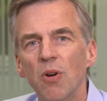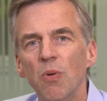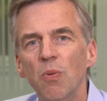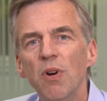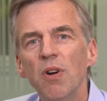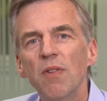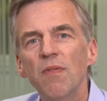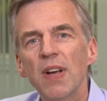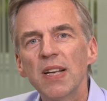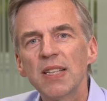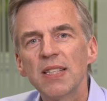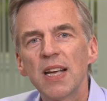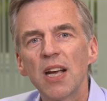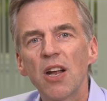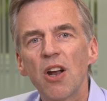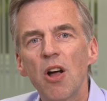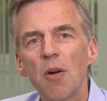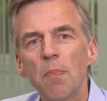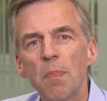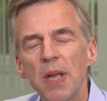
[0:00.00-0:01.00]
We're investing
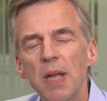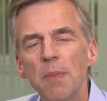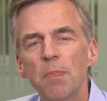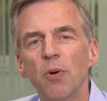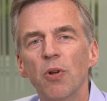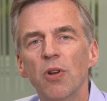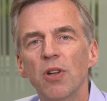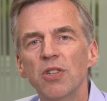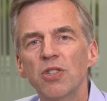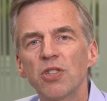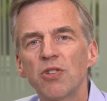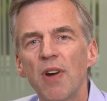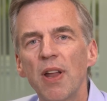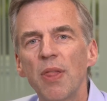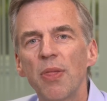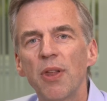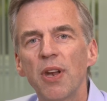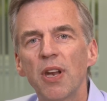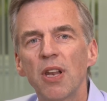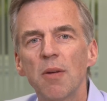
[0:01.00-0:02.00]
in our people and
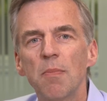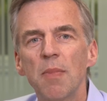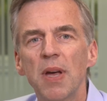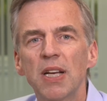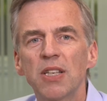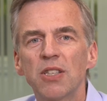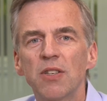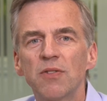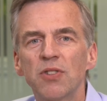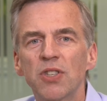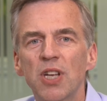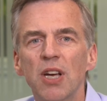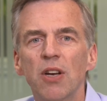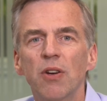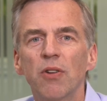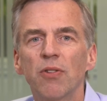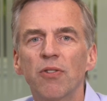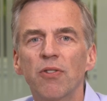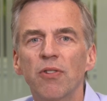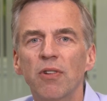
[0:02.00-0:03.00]
strengthening the mix of
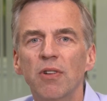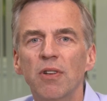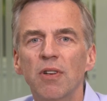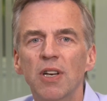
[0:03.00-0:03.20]
skills,